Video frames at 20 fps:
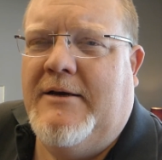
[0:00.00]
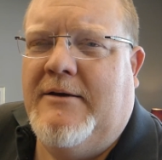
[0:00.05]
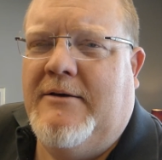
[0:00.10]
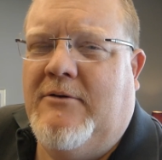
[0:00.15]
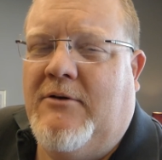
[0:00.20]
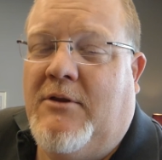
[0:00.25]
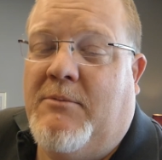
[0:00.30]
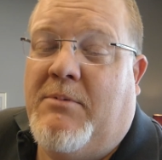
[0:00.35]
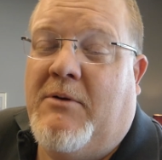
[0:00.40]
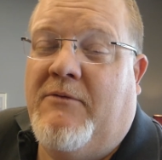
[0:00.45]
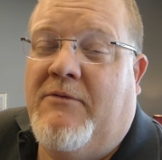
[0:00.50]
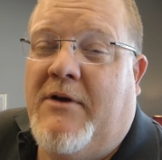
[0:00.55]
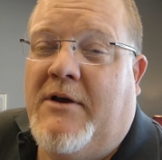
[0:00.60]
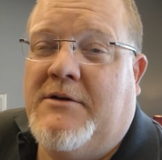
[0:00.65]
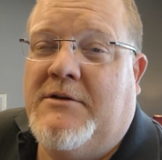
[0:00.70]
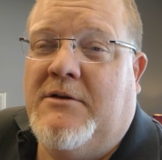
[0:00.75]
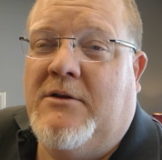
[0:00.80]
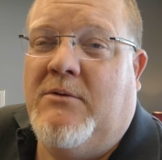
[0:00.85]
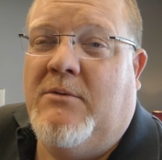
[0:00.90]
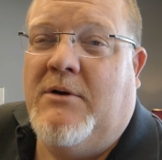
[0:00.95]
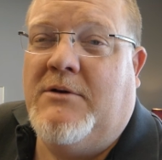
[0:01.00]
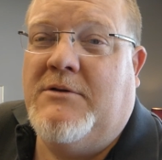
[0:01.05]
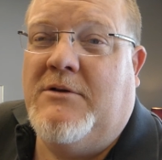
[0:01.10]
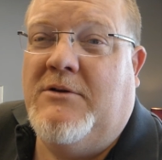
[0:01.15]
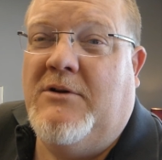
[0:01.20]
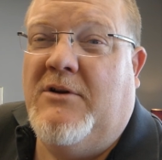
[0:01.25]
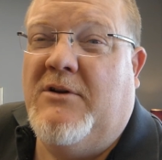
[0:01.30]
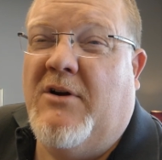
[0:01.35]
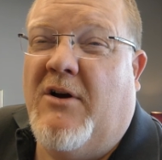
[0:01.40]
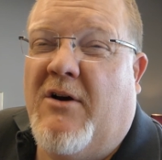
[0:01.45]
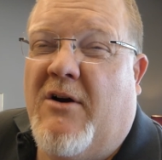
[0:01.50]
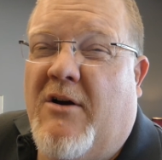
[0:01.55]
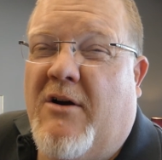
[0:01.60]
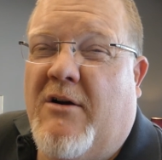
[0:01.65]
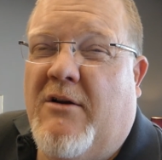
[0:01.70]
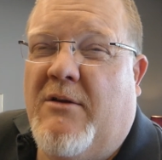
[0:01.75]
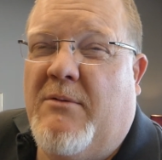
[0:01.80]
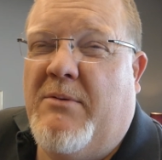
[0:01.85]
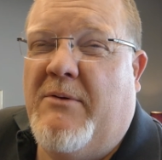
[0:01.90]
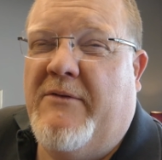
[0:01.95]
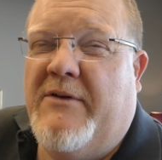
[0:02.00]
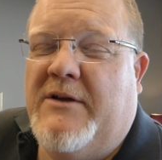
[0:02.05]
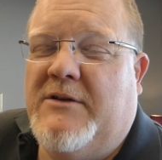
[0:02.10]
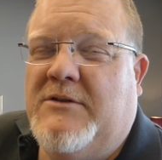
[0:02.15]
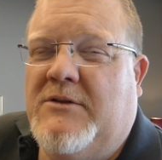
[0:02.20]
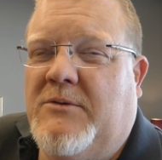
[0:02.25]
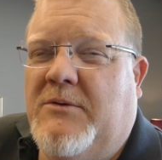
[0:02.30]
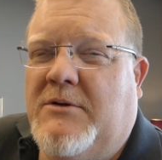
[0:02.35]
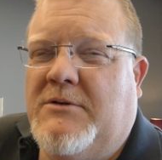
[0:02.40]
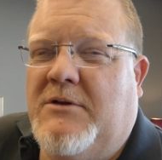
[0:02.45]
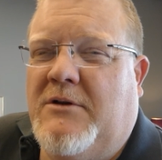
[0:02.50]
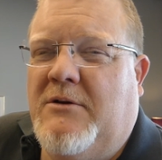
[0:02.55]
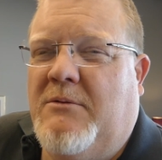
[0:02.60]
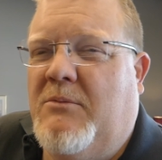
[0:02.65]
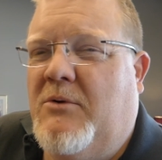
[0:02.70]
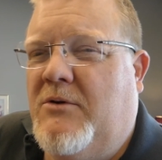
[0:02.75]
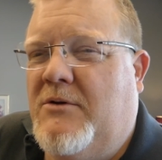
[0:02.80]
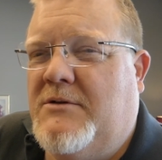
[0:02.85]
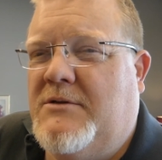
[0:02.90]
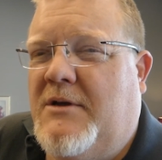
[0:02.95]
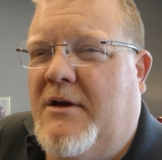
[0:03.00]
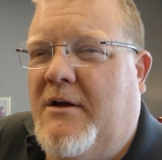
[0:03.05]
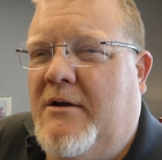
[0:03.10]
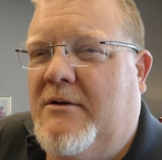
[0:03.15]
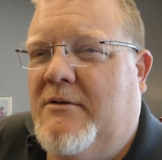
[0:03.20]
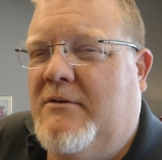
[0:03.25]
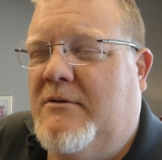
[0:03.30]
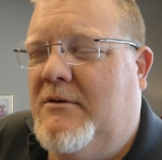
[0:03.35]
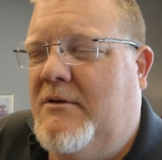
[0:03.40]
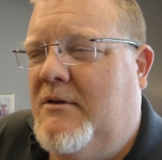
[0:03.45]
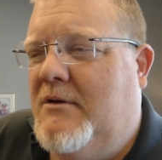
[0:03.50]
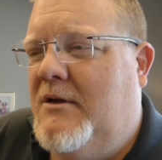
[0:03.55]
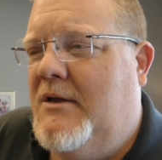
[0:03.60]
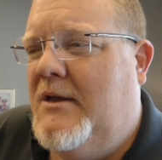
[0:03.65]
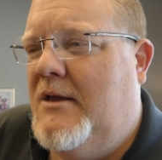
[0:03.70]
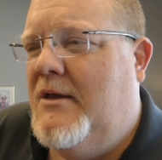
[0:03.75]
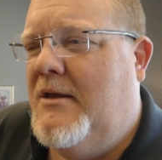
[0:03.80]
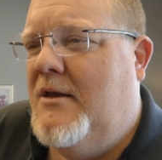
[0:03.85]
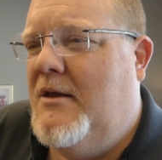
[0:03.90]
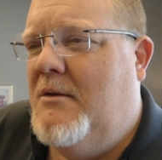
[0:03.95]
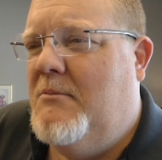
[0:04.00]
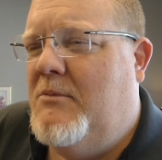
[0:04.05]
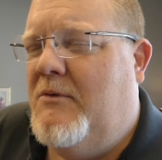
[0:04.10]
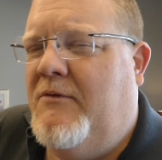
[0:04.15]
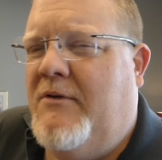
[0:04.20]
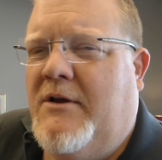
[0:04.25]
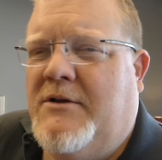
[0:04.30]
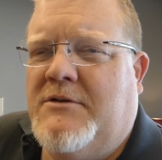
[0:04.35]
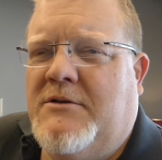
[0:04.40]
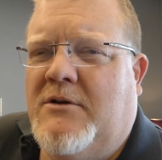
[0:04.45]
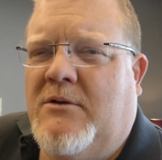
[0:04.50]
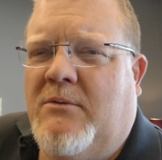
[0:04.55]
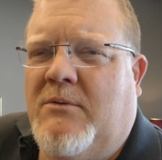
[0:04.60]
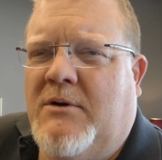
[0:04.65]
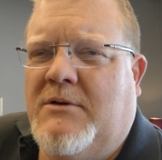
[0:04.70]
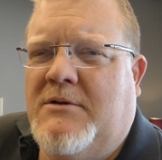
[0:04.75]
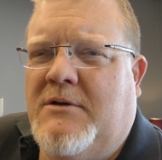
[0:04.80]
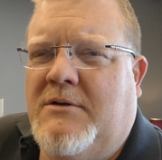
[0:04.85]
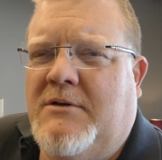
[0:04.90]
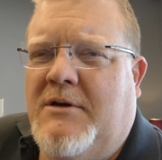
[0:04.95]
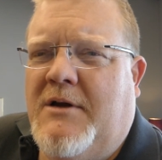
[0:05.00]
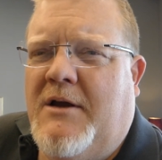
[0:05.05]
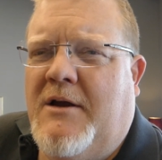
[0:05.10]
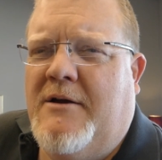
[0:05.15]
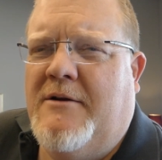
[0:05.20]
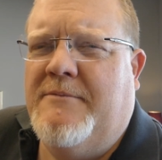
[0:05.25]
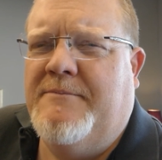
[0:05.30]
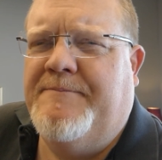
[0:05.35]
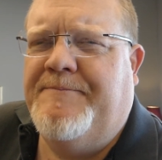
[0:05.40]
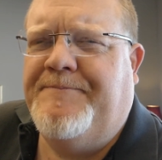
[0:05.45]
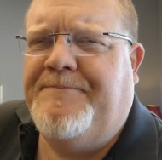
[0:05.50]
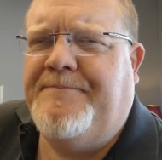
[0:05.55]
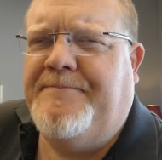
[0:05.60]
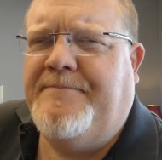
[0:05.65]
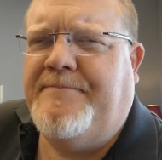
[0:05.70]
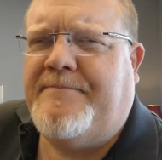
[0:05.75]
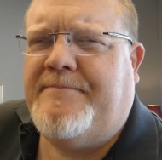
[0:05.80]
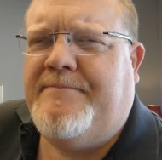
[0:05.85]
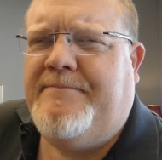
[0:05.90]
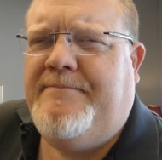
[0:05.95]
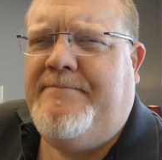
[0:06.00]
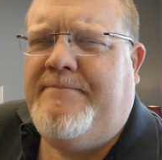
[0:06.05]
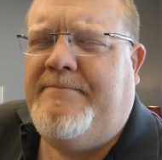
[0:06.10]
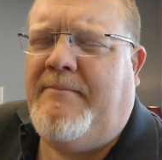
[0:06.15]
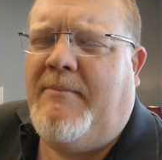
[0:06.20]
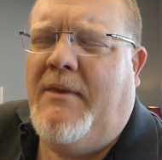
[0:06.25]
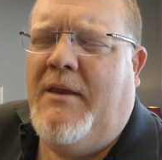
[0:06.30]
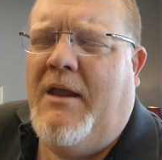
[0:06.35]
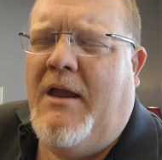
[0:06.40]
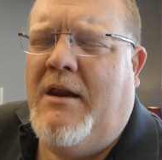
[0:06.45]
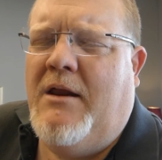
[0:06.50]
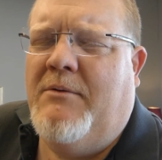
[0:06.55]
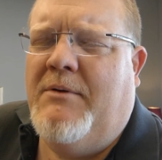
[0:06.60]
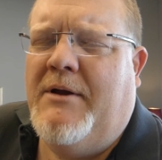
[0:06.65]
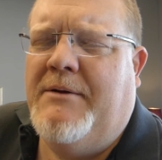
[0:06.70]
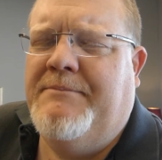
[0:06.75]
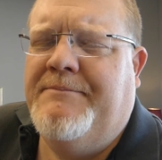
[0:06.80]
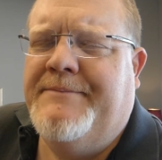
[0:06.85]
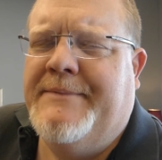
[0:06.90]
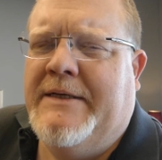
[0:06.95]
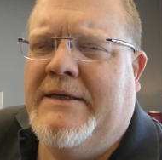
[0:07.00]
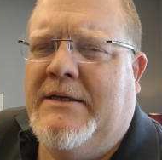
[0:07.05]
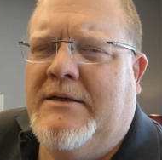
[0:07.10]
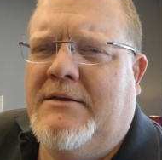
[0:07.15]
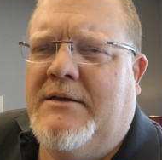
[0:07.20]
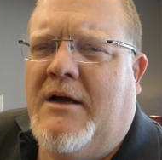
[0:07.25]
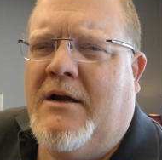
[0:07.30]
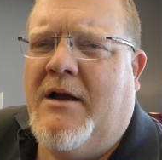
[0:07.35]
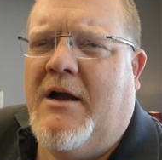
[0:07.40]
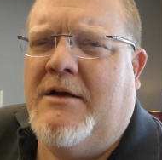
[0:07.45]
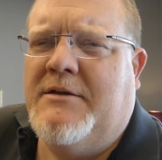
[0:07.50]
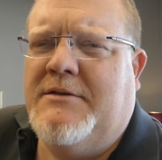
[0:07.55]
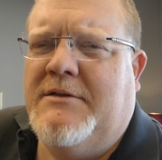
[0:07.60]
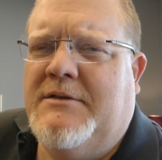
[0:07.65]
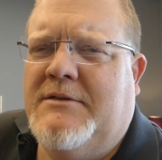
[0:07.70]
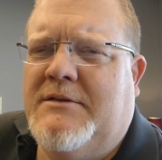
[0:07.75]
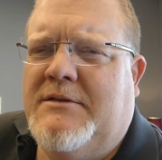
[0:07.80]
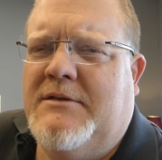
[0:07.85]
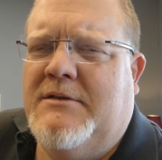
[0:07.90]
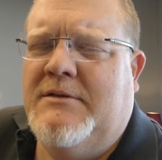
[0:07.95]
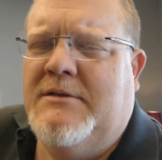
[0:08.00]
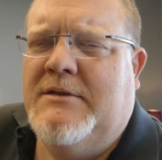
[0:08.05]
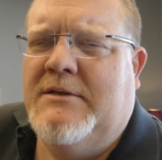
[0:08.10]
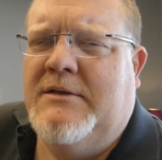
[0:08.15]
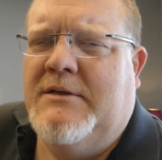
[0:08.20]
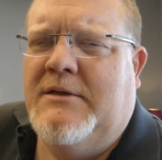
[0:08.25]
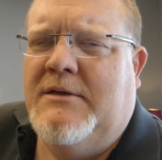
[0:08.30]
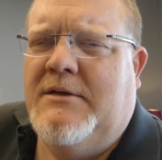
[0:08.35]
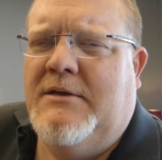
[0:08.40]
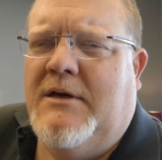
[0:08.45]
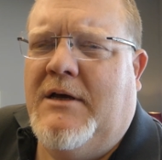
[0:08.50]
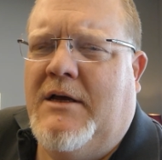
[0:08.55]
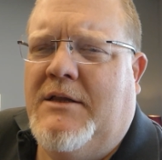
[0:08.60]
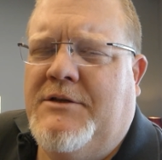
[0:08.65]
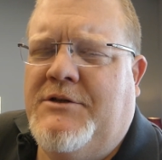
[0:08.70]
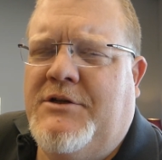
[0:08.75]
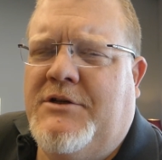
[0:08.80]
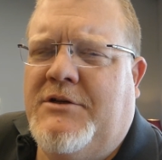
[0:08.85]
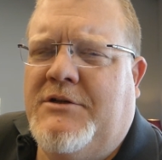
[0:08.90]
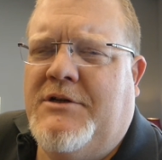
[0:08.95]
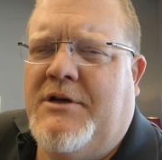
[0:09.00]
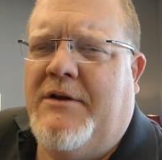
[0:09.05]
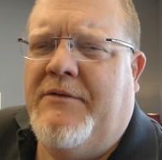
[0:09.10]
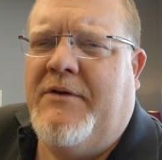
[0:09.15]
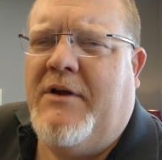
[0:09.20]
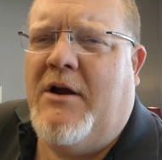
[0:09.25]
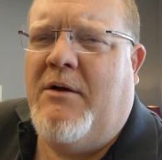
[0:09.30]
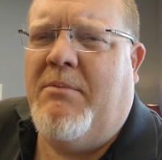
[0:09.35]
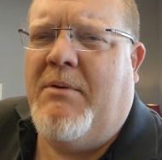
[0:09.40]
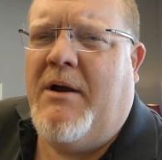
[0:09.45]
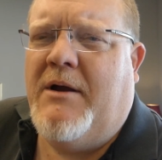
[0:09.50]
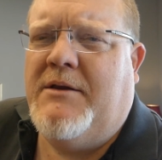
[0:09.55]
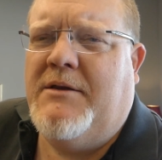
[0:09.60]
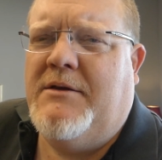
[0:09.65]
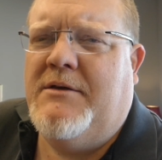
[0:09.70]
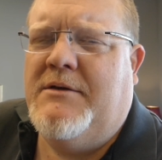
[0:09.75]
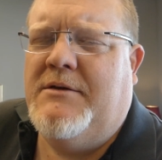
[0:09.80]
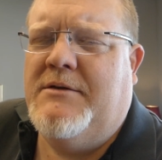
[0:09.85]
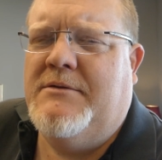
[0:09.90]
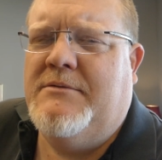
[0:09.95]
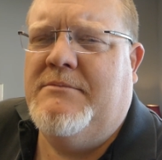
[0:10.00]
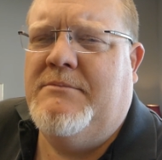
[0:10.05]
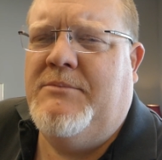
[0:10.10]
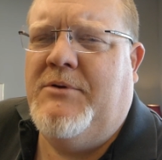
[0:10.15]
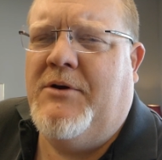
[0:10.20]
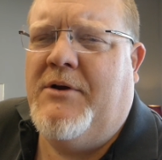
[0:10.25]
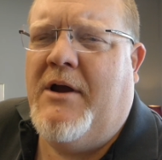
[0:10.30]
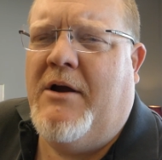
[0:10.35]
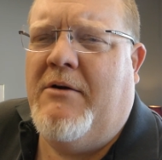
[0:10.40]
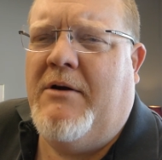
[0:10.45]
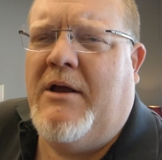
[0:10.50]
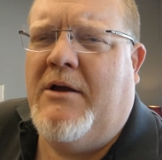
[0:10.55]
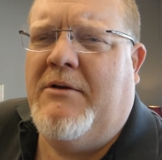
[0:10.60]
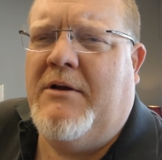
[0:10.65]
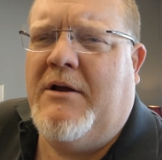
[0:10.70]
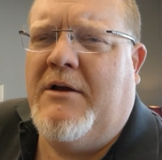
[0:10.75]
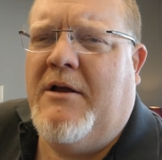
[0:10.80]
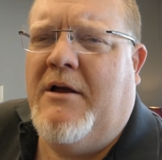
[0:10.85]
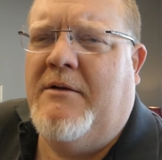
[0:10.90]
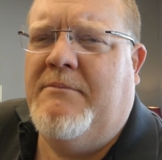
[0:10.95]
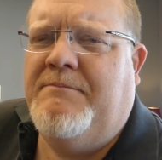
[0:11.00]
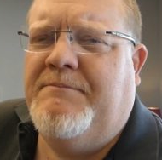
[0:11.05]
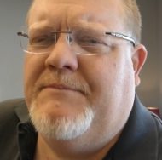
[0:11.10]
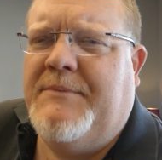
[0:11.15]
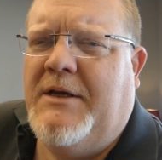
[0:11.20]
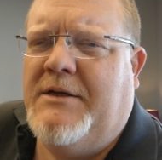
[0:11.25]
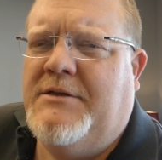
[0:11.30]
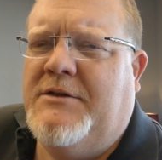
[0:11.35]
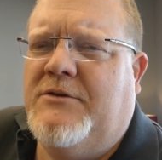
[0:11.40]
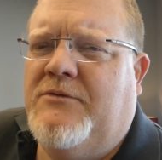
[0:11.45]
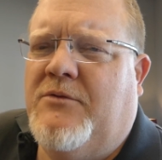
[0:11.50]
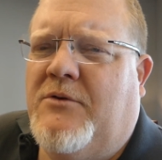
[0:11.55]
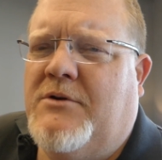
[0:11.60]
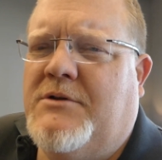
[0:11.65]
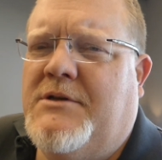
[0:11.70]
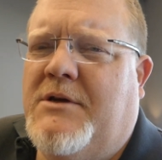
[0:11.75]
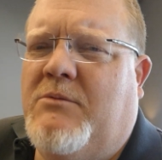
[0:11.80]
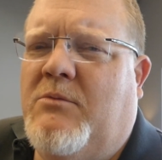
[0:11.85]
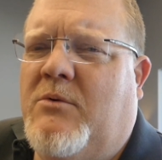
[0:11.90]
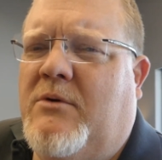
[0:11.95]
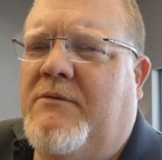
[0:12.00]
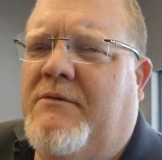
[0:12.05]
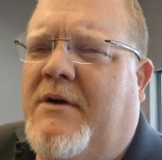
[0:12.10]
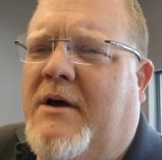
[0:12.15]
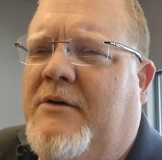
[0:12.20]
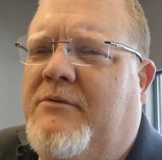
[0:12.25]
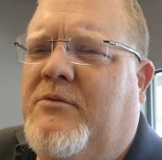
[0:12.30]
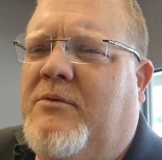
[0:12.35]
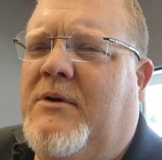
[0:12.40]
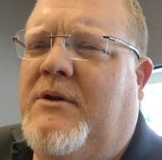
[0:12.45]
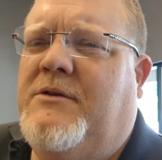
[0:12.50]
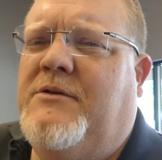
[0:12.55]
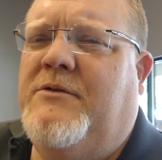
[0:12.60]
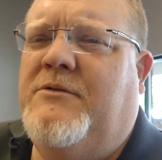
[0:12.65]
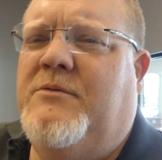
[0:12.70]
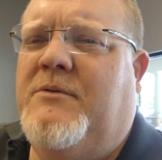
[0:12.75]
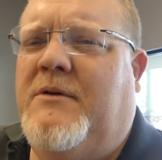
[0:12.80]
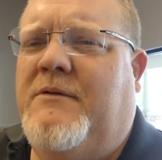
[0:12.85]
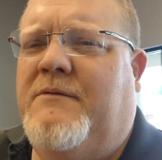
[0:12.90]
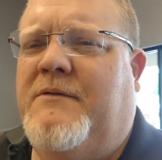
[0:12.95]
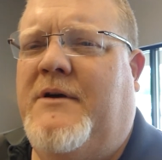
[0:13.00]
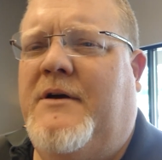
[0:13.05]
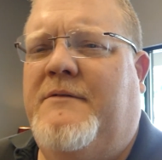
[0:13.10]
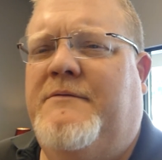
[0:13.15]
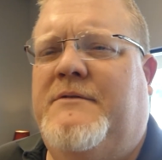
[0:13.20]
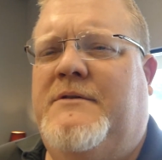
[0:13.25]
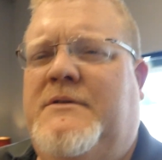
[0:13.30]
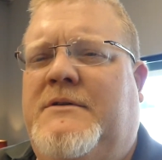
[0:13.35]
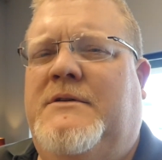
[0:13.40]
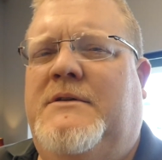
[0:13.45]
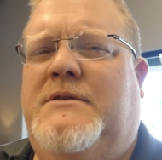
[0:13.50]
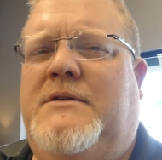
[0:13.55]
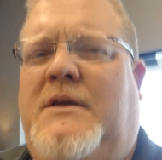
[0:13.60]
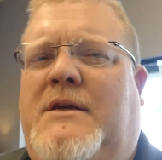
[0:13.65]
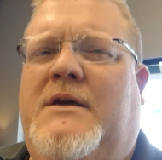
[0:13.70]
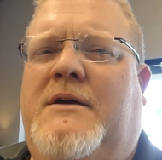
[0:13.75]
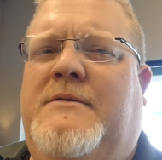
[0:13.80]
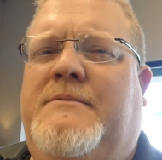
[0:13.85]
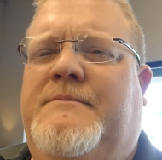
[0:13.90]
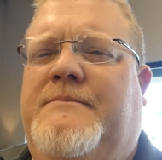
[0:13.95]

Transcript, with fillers: Or the professional that works on your car, or the professional works on your motorcycle, or the professional works on your hair. Anyway, Doc Hoskins, uh, the General John of Chiropractic, purechironow.com, 864-715-2225. See ya.